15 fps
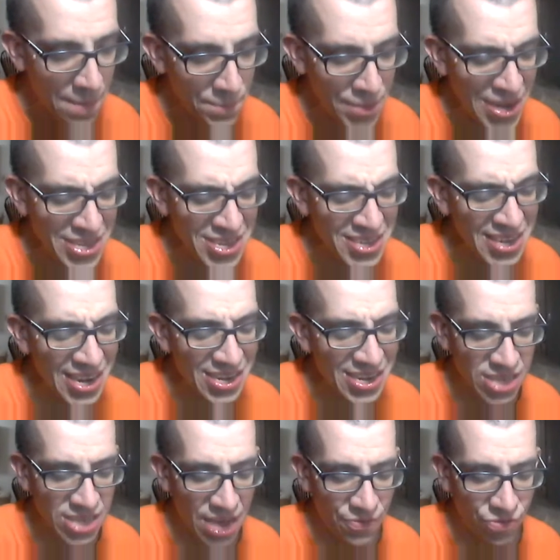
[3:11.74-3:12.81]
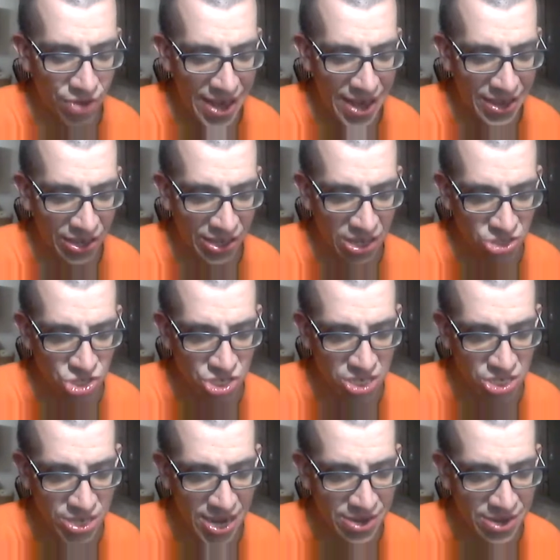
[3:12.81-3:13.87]
Pentagon is left lying, clutching
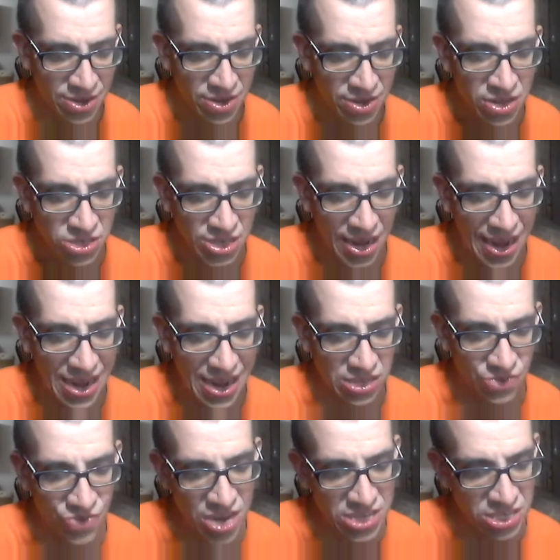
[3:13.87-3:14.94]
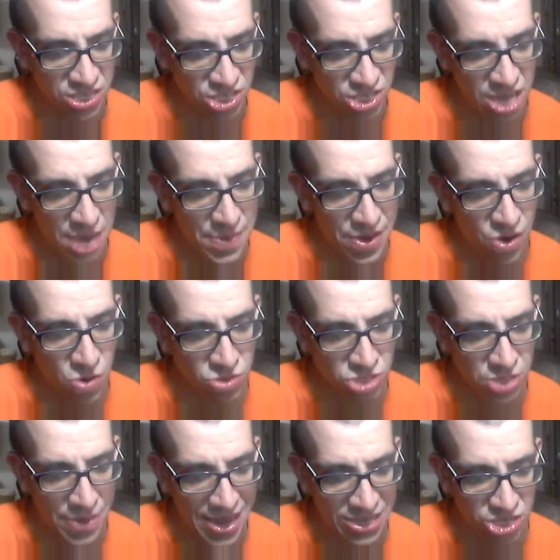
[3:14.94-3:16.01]
his head to hide his face as Sammy holds
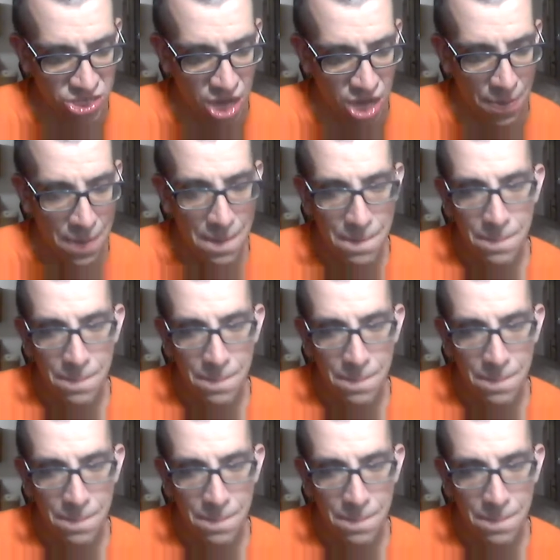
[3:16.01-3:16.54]
the mask up.